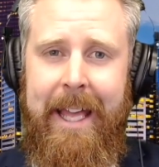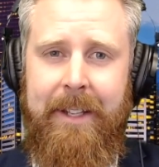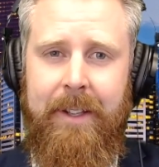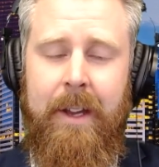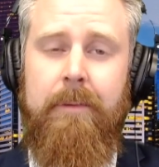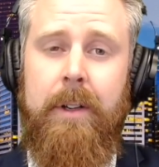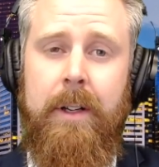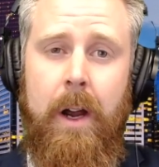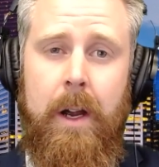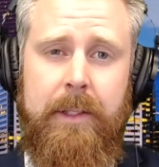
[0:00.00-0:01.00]
And
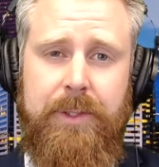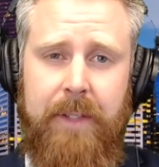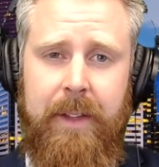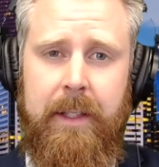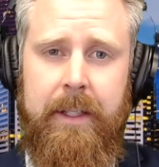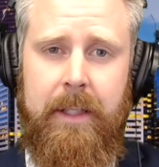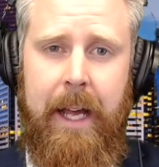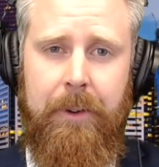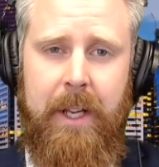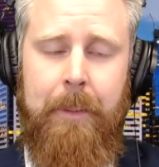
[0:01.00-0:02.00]
regardless of the legal
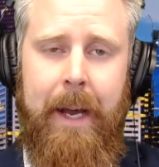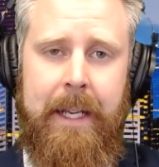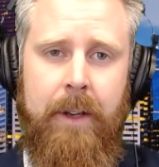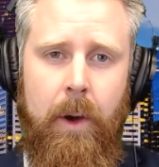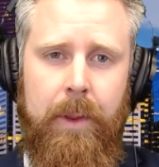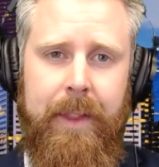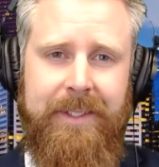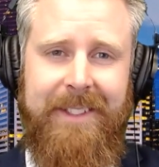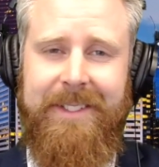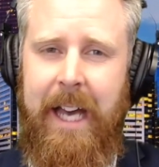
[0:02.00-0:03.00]
outcome, I know that
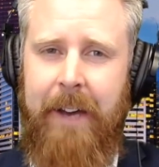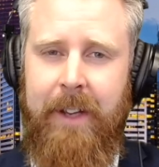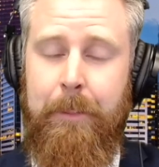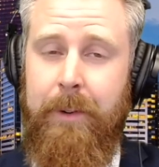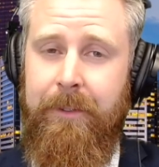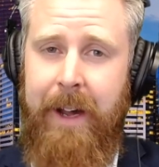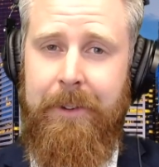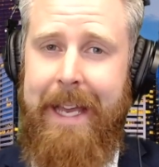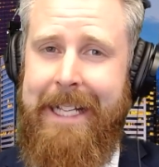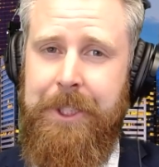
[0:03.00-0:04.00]
this is having a
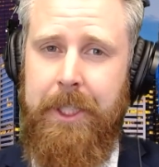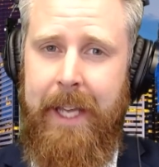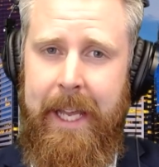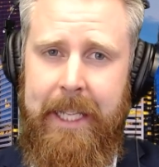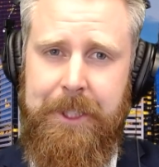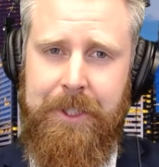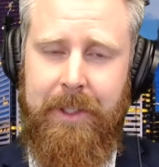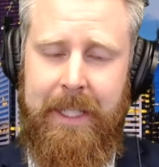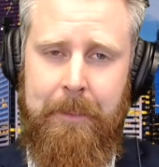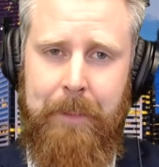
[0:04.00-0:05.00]
profound
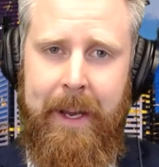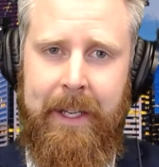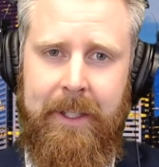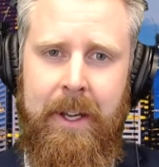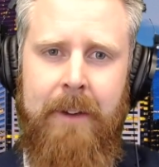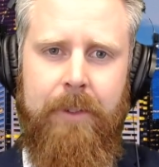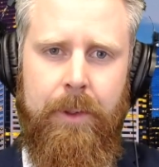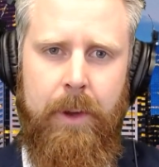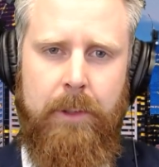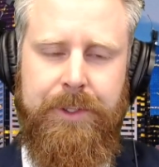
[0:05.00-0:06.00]
educational impact
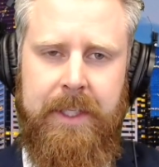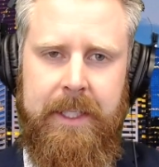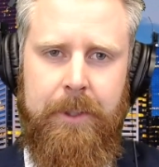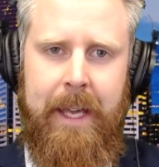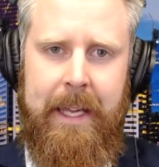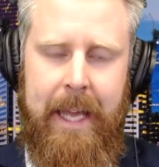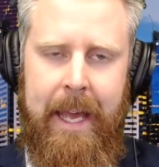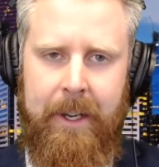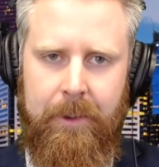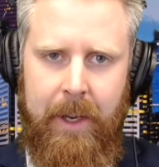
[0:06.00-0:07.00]
for those in the UK
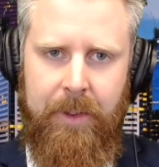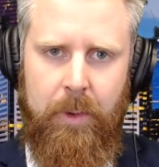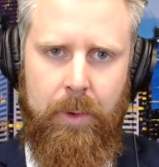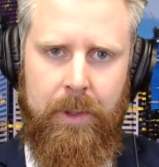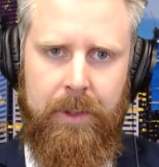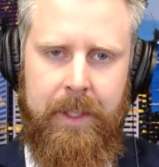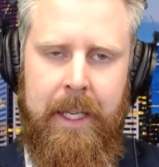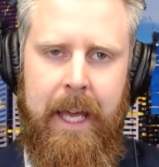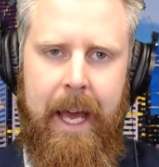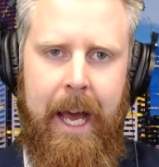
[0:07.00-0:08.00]
and around the world.
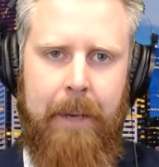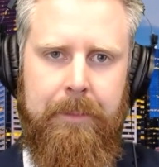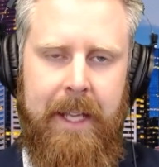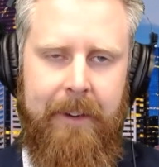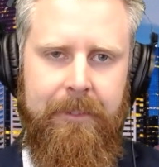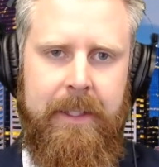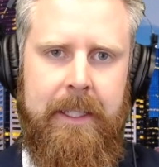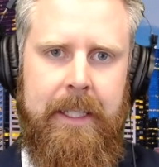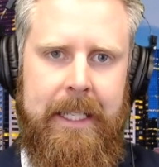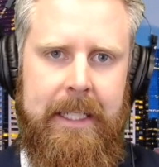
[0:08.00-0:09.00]

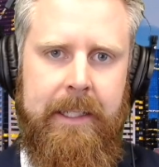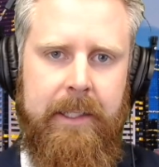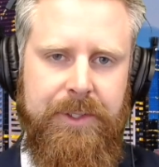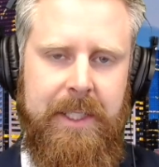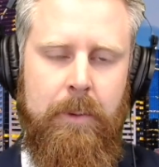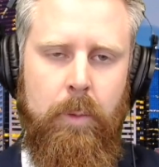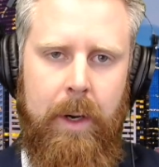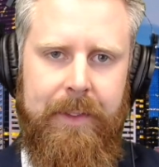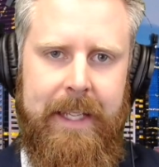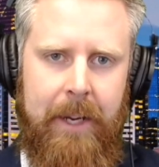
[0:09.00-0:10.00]
Definitely keen to see
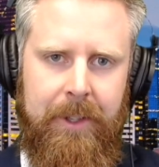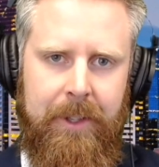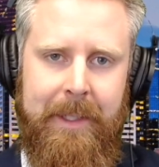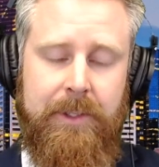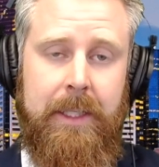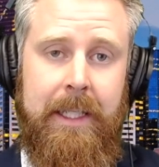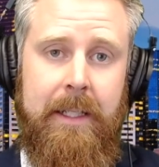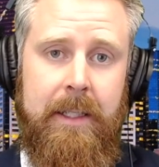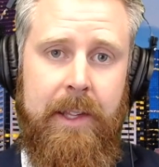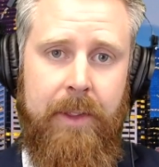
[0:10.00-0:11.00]
what the outcome is
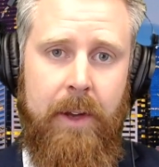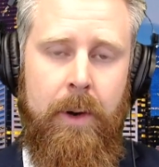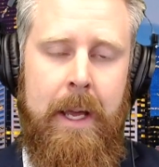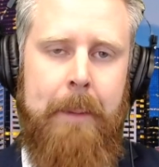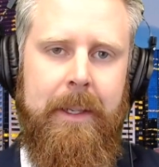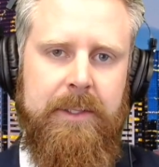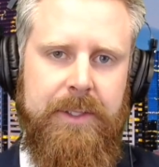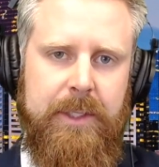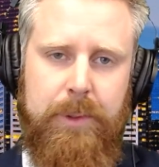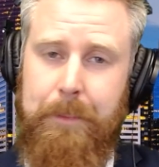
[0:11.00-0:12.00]
legally, though, because
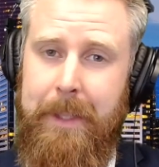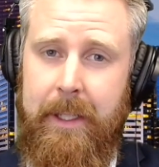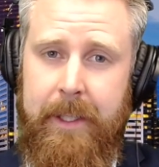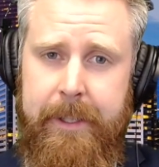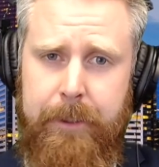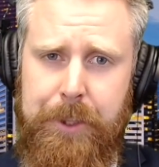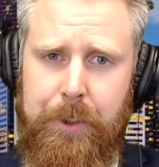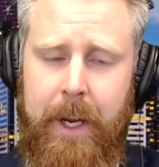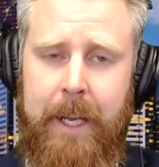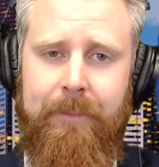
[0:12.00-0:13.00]
this would be a huge
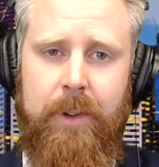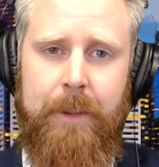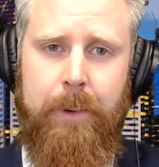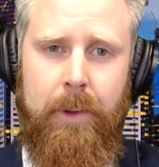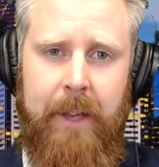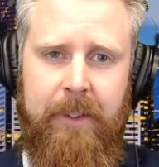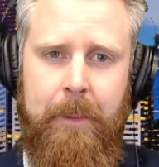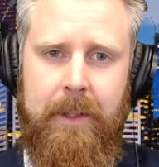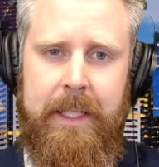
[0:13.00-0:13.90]
triumph for the pro-life